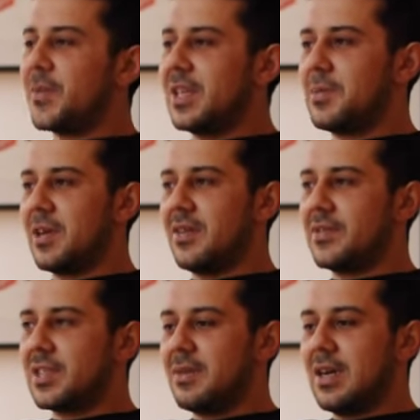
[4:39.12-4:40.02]
Spent another
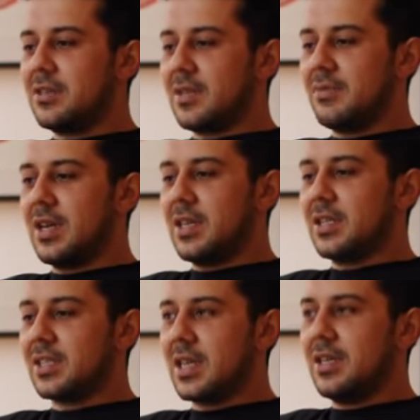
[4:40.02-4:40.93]
2 hours running around the
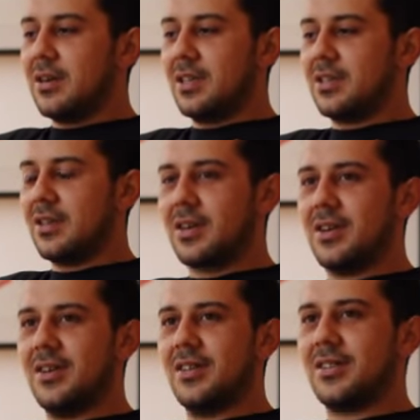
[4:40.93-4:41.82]
estate, hiding on the
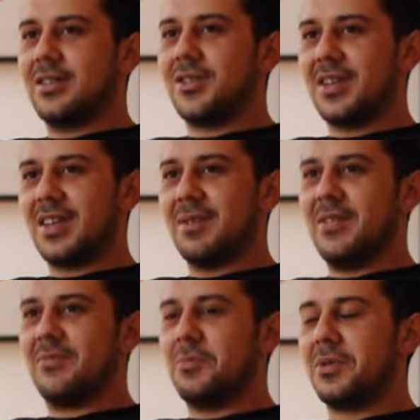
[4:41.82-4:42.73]
cars and trying to get away
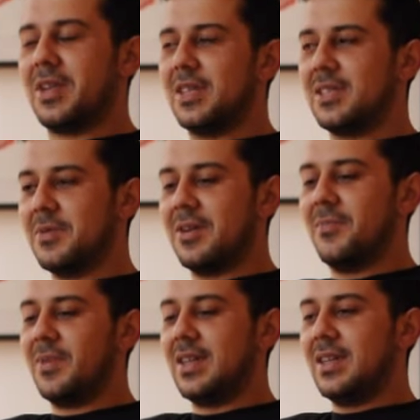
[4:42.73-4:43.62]
from the police. But
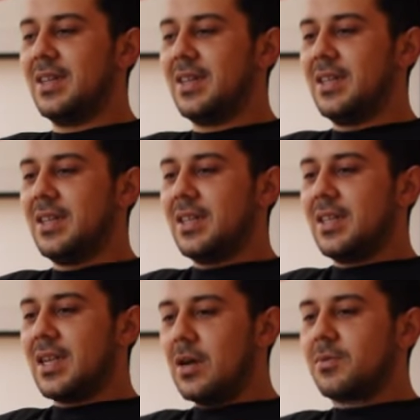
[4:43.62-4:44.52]

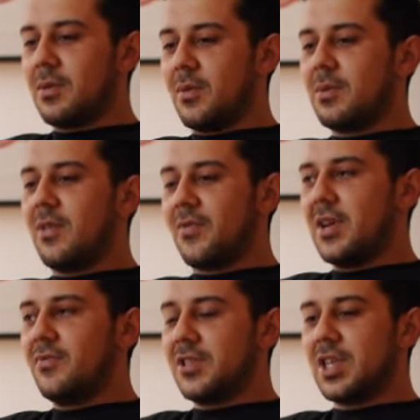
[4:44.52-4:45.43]
that was probably one of my
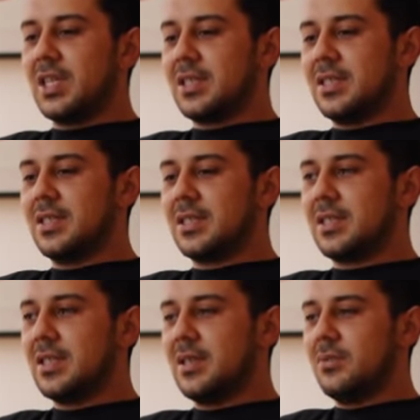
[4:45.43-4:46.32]
favourite chases.
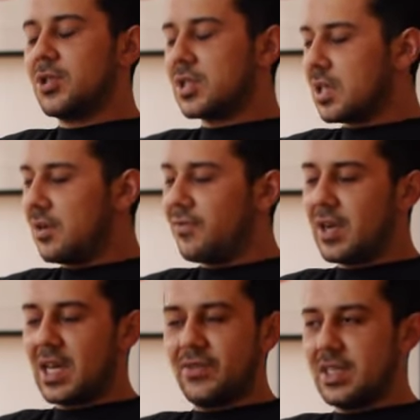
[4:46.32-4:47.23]
It was just so
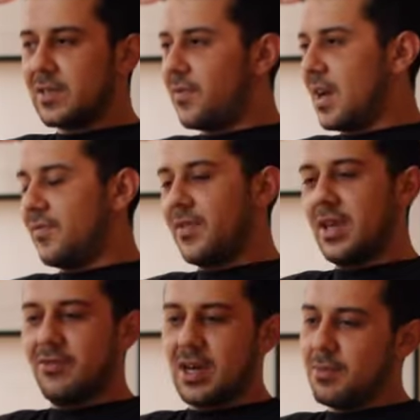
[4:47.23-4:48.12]
funny having this fat
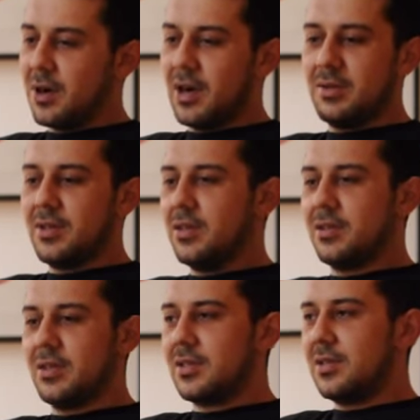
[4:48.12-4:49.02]
Fed running behind you,
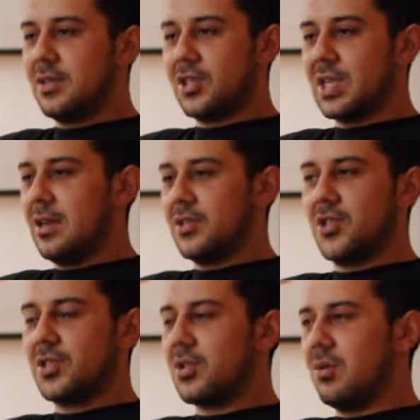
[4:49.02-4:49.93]
just shouting to
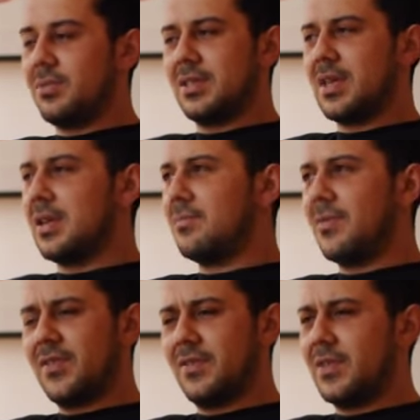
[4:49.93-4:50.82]
stop. It was like, I'm
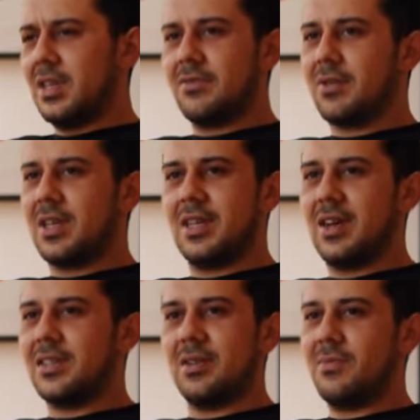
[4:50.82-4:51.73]
a 15-year-old kid, I
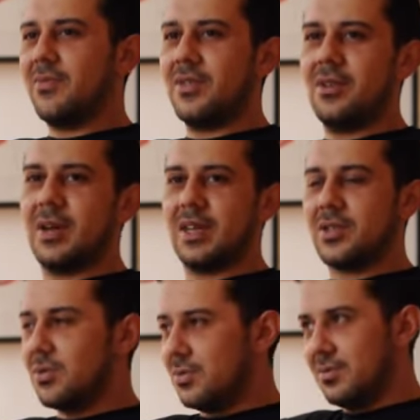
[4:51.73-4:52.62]
hadn't stopped for you
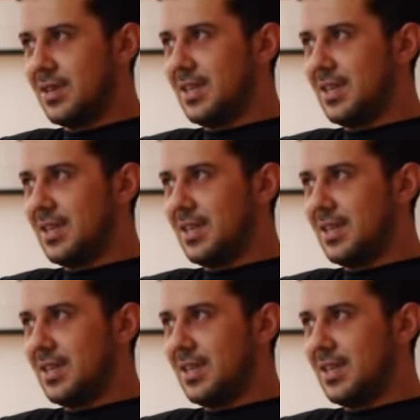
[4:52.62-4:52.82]
at all.